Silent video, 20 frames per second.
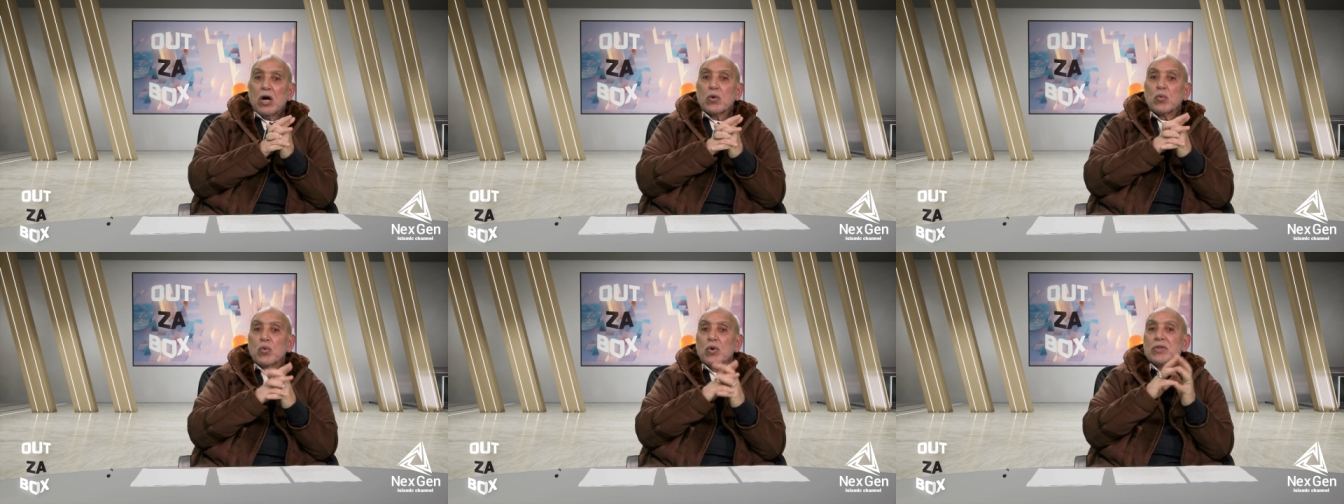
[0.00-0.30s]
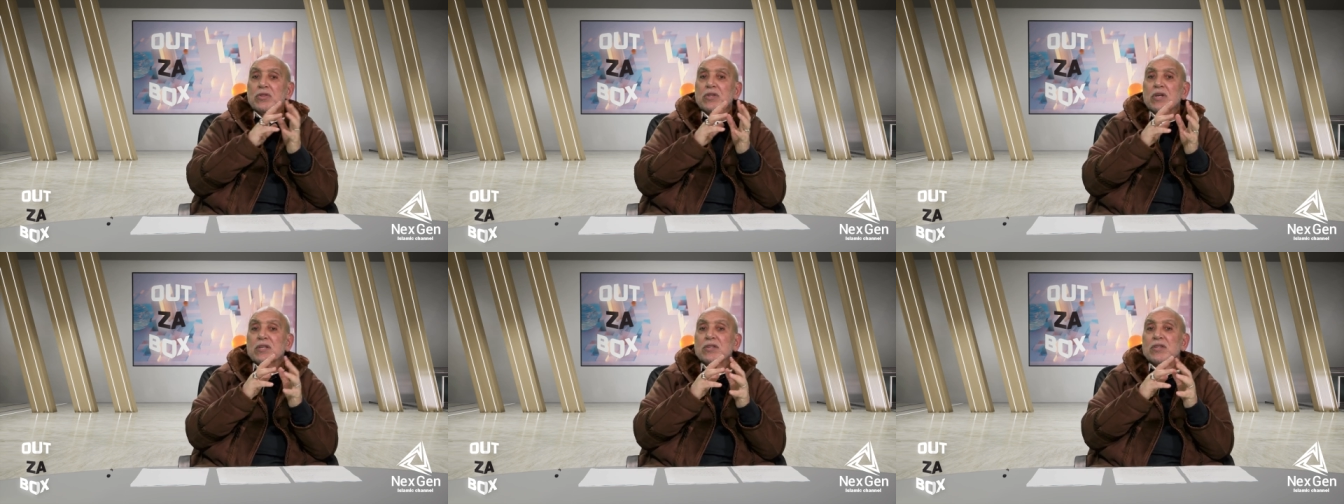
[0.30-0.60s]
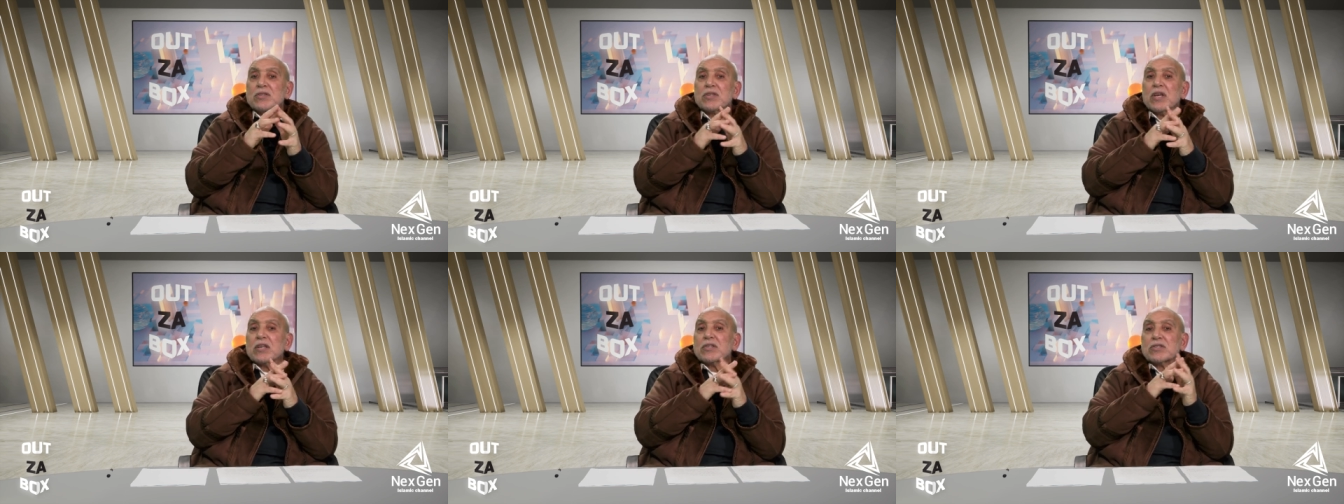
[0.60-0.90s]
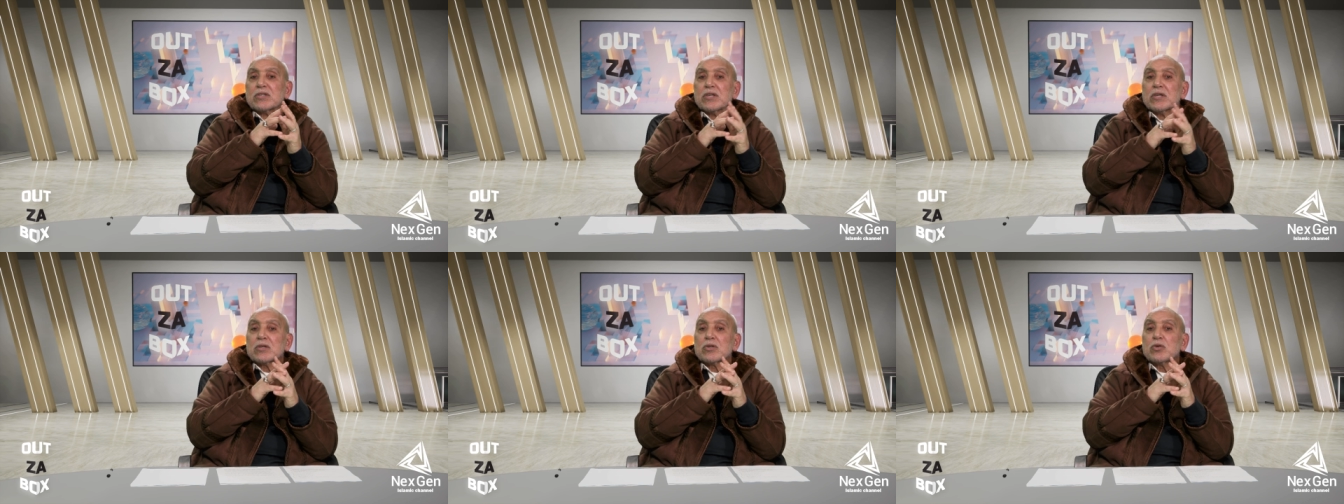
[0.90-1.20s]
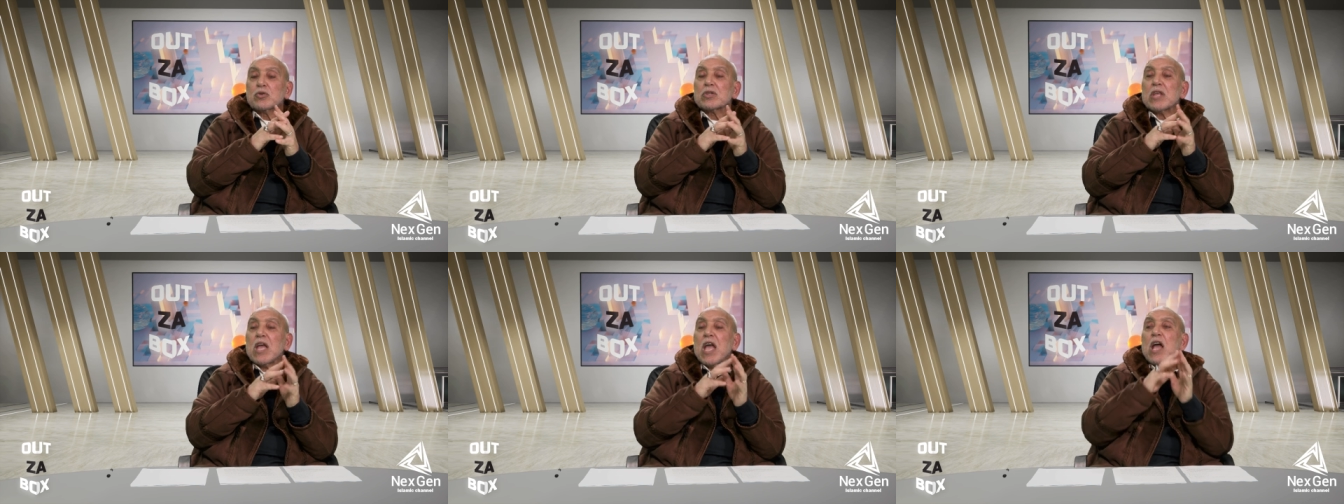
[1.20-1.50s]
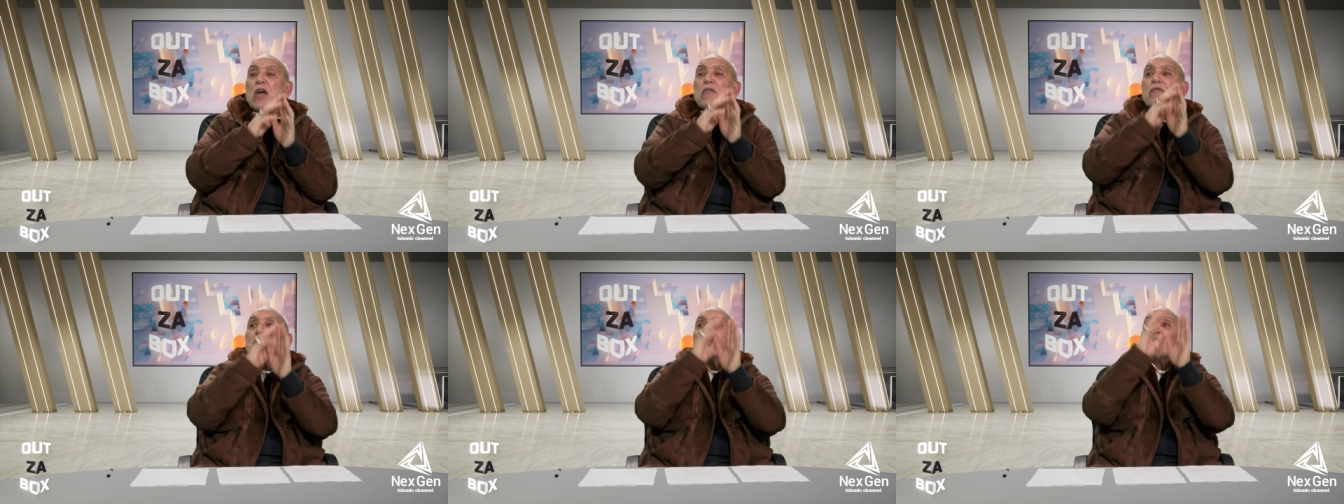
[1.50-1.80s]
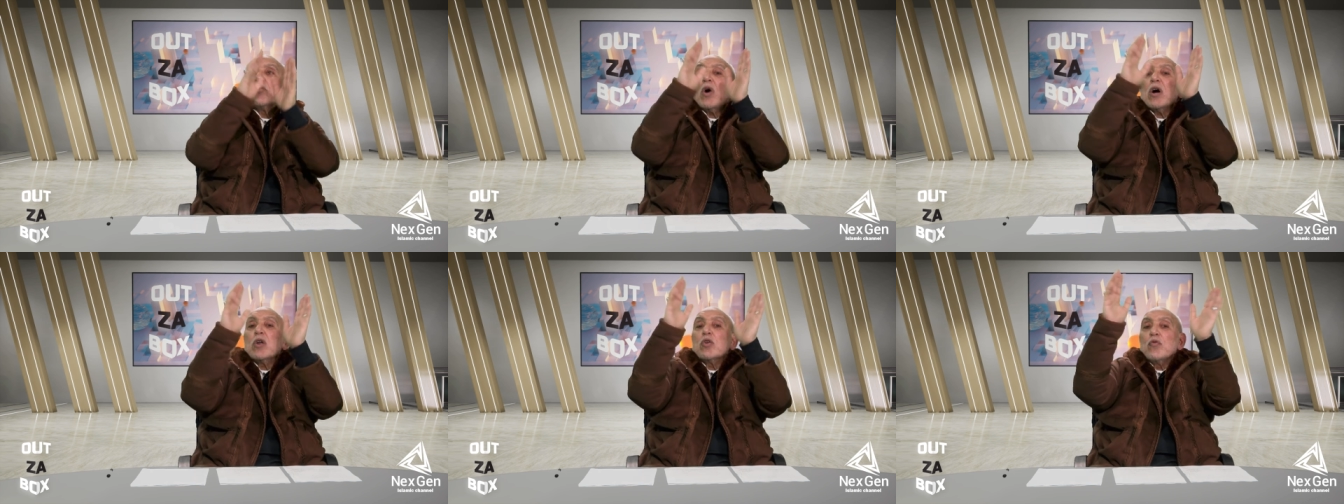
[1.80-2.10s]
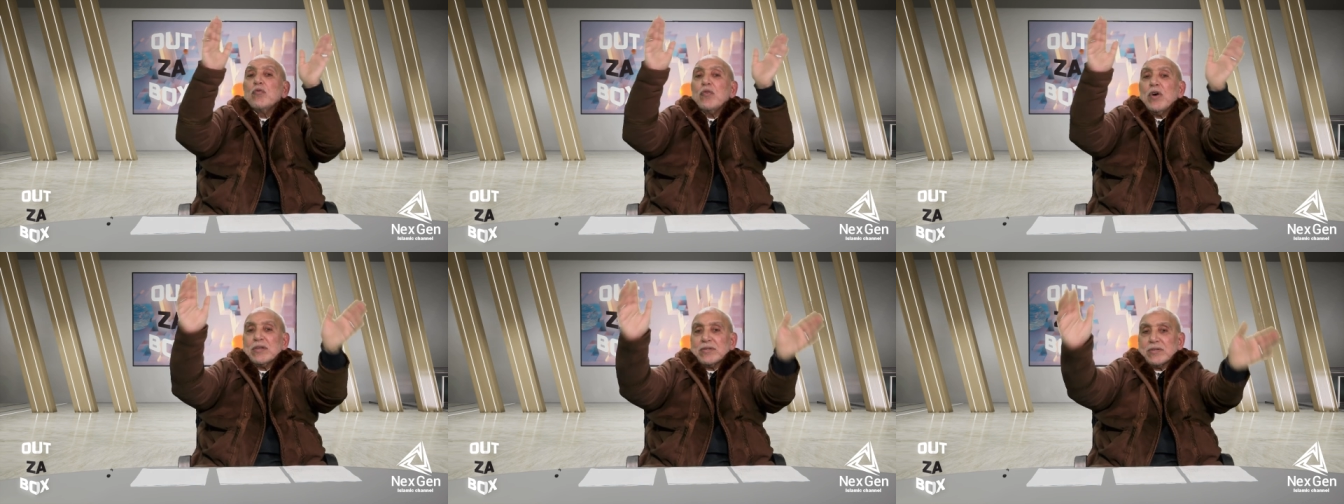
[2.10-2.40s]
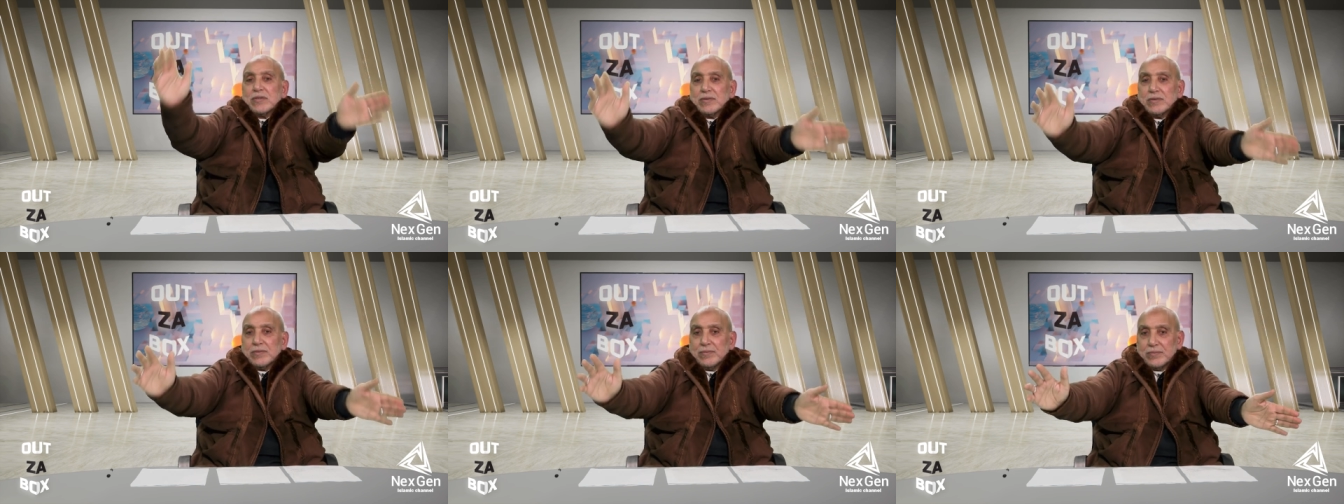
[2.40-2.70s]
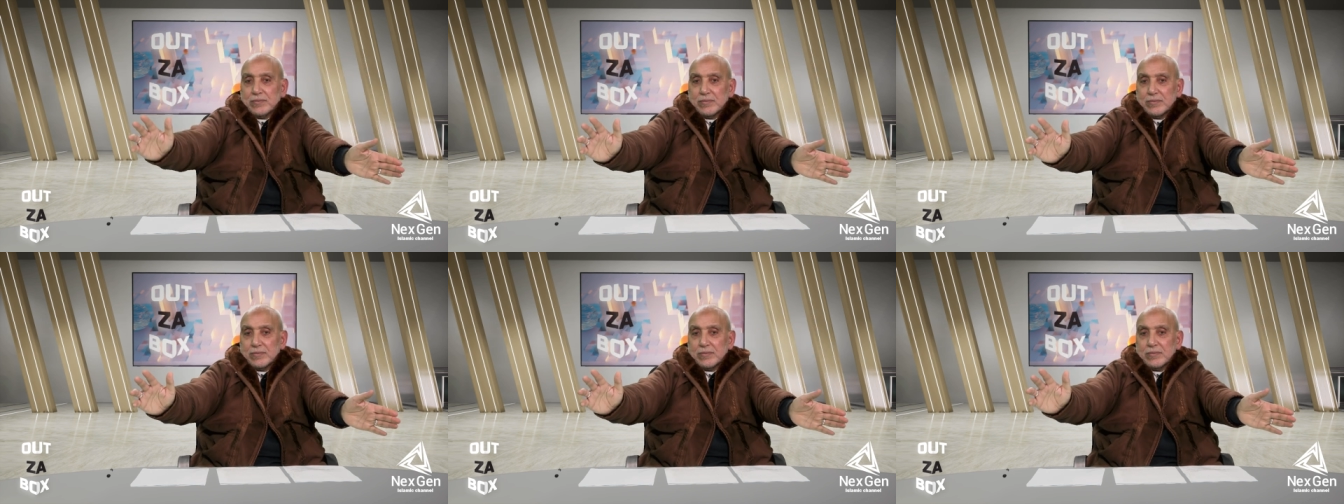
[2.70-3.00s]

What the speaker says: or when there is a disaster, not every one of us